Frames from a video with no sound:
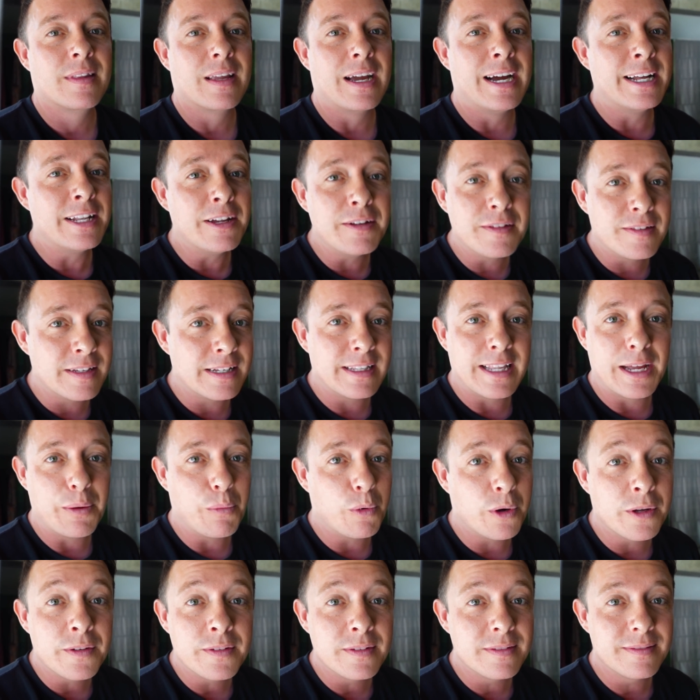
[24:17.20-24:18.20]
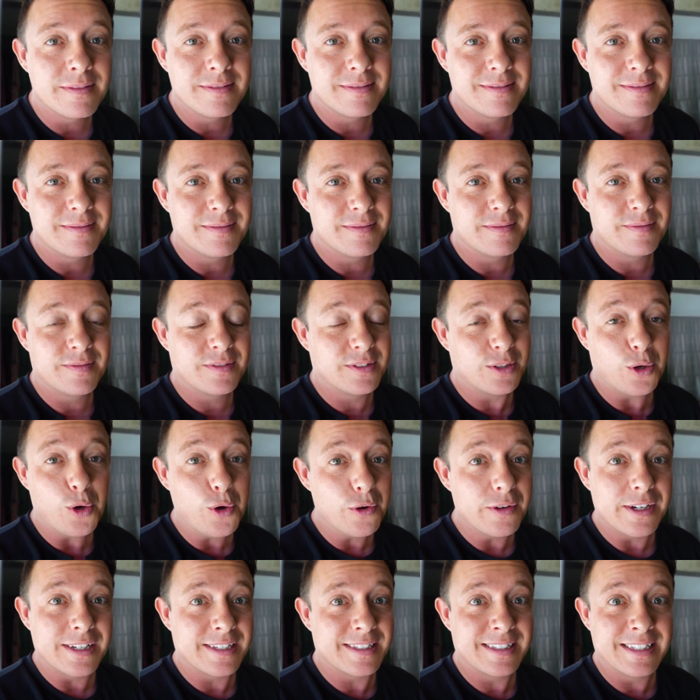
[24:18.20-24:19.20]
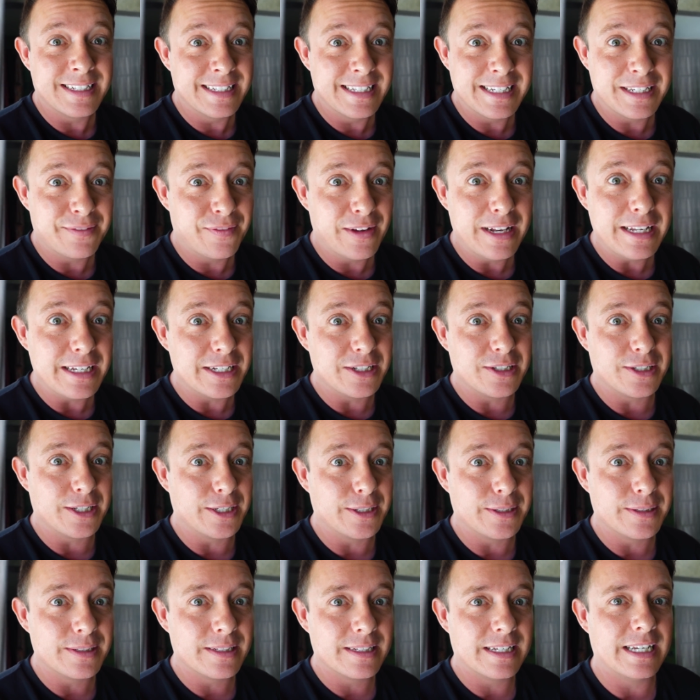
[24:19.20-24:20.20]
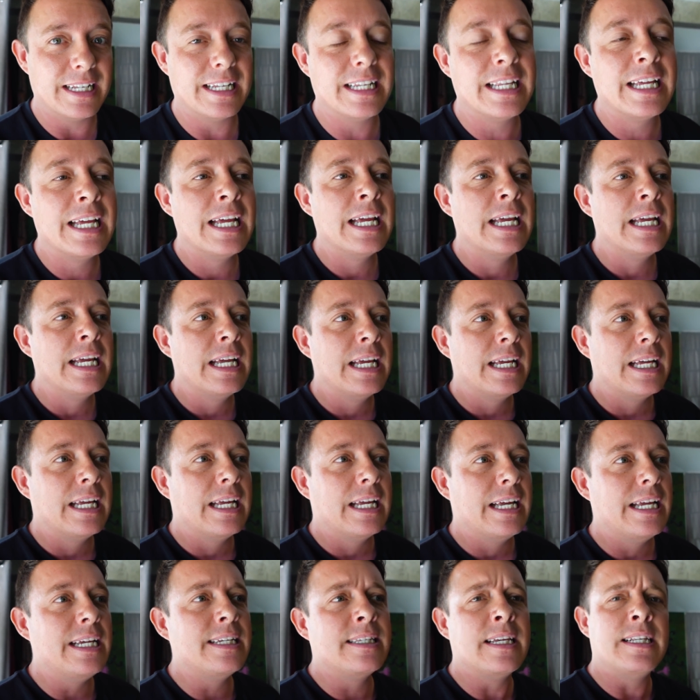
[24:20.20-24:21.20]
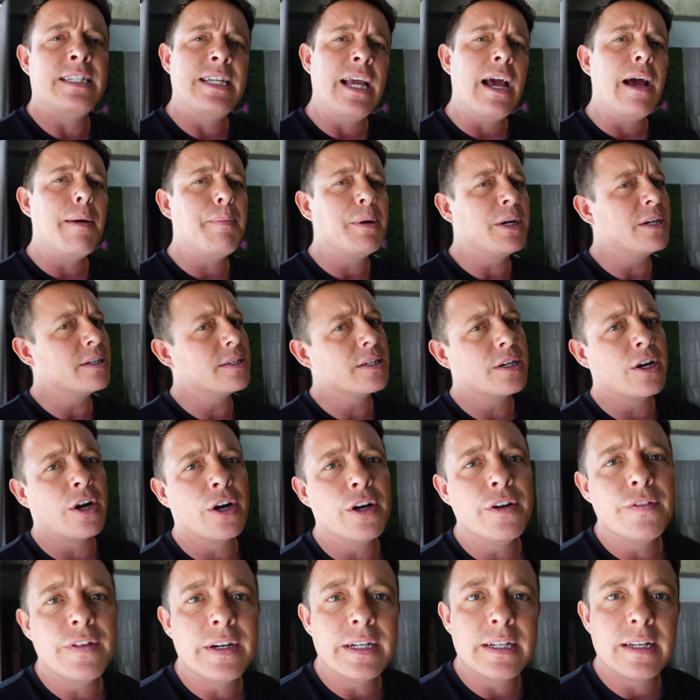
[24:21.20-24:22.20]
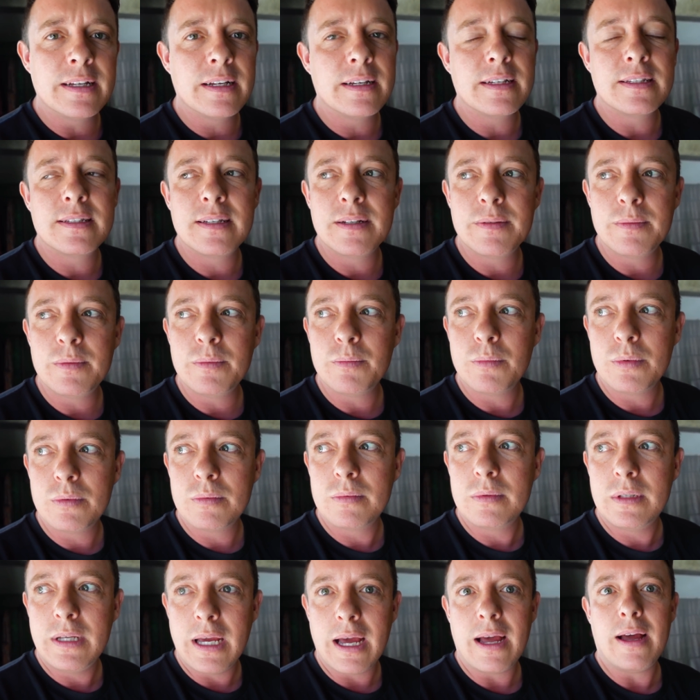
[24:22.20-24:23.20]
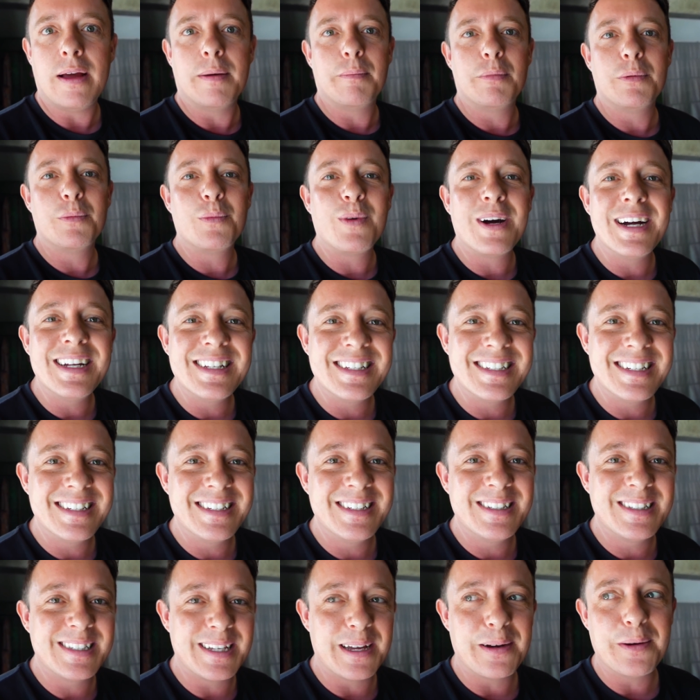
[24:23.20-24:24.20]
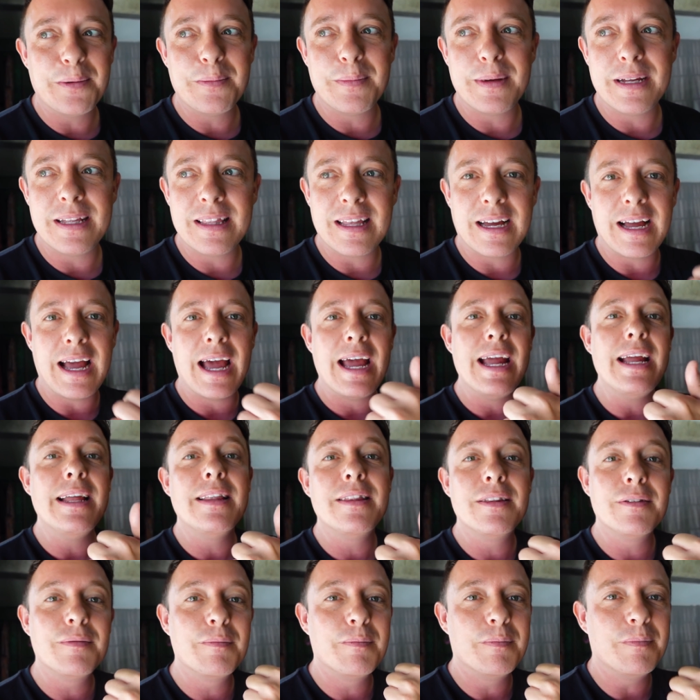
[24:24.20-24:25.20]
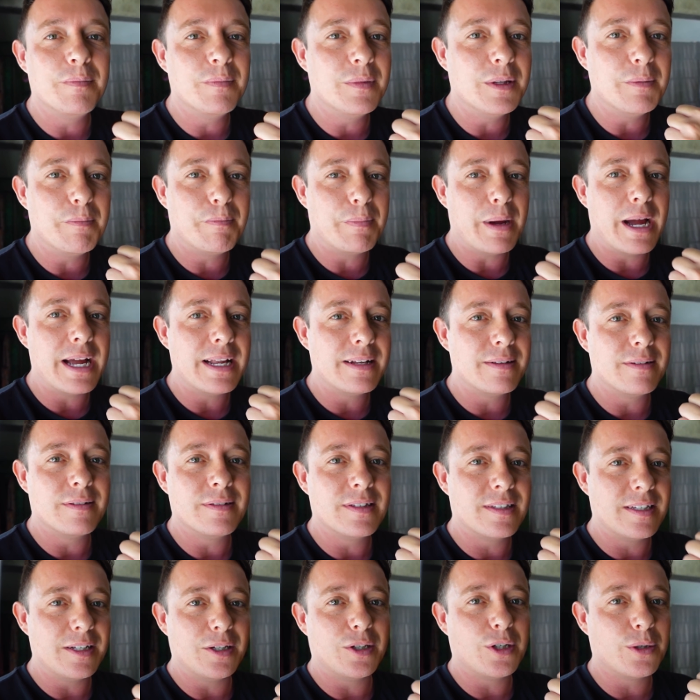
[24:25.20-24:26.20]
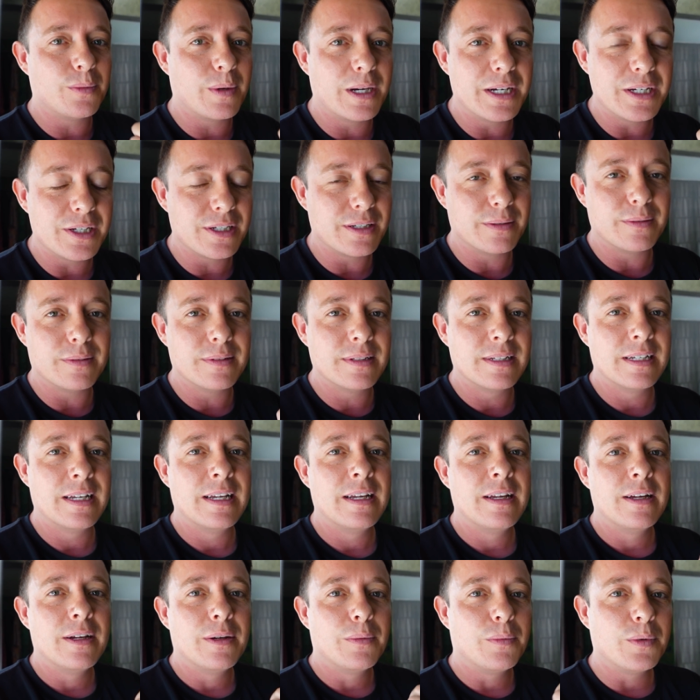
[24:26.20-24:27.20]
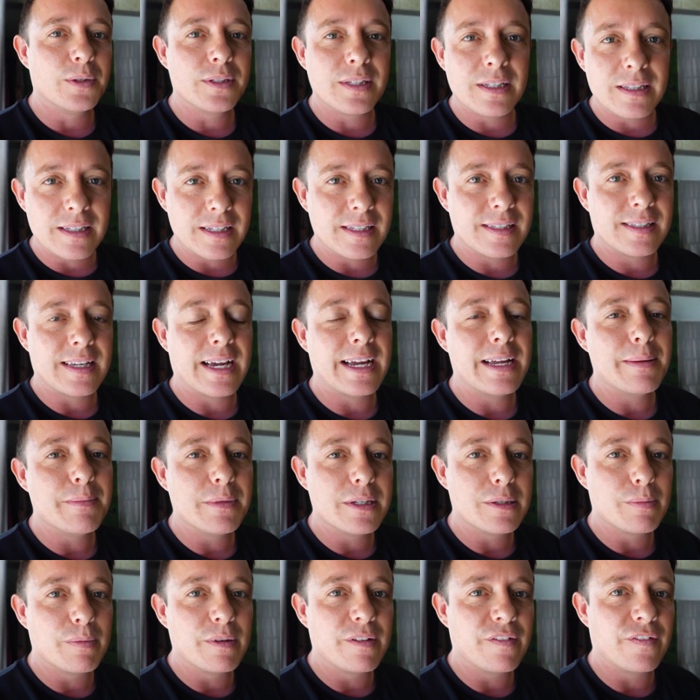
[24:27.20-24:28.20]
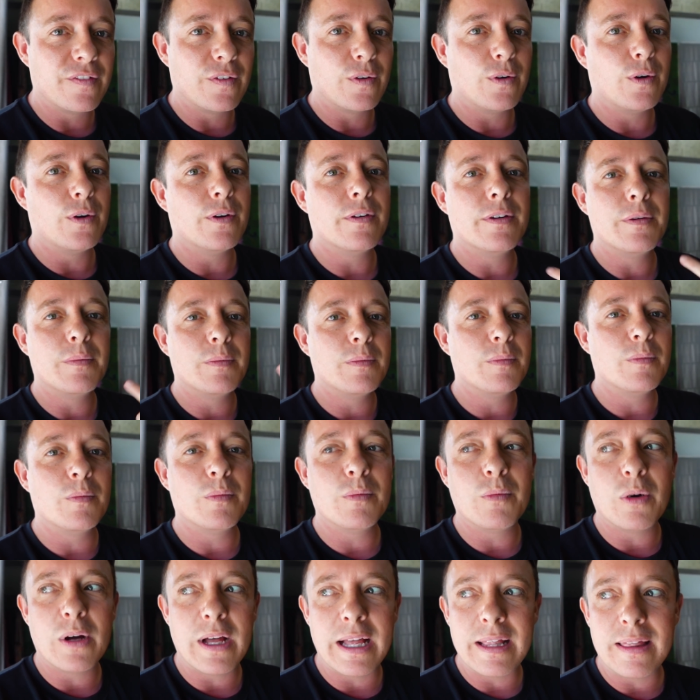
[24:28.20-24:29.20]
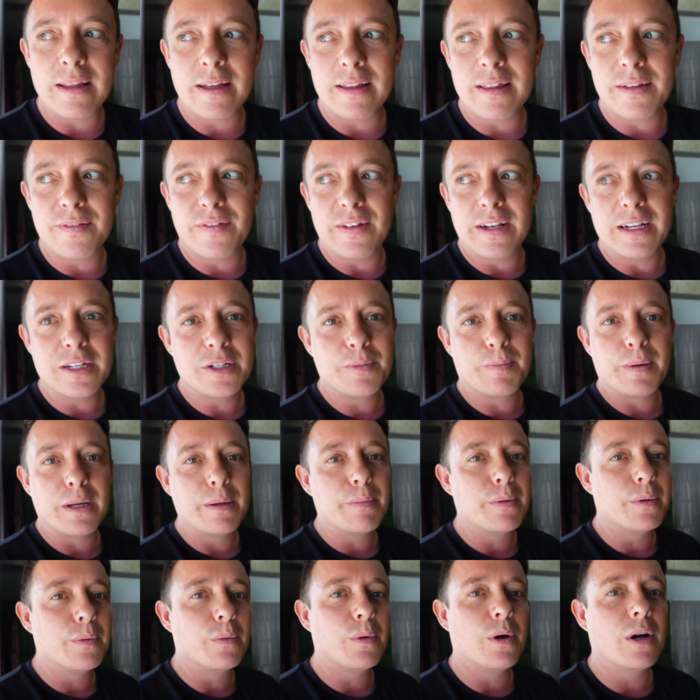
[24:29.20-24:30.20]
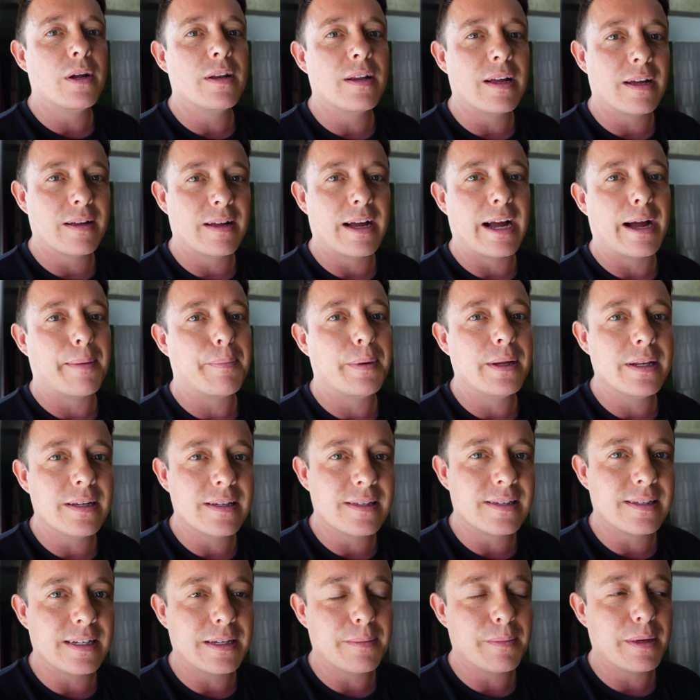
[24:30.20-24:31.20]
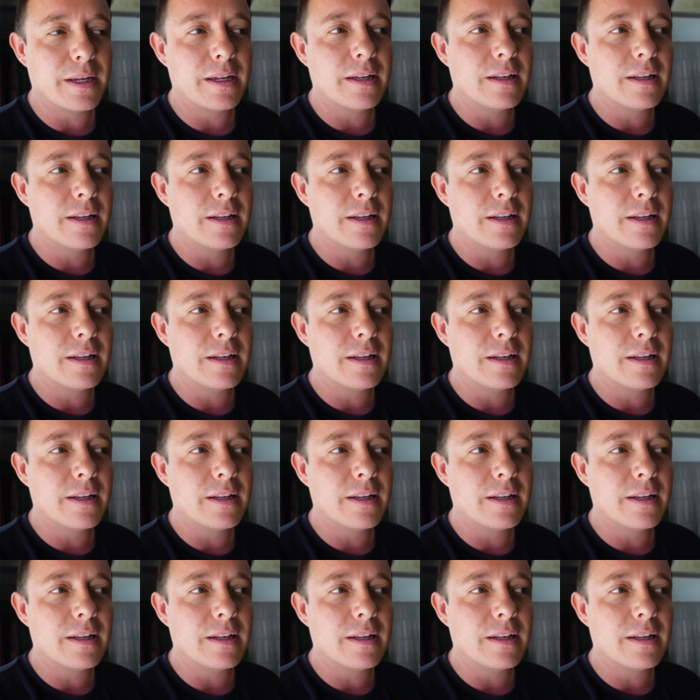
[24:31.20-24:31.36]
I don't think they want tourists in this village, dude." And he said, "Yeah, because of COVID." And I said, "Well, yeah, but why didn't you tell me that the bed situation wasn't the same as before, and that the village people weren't happy to see me?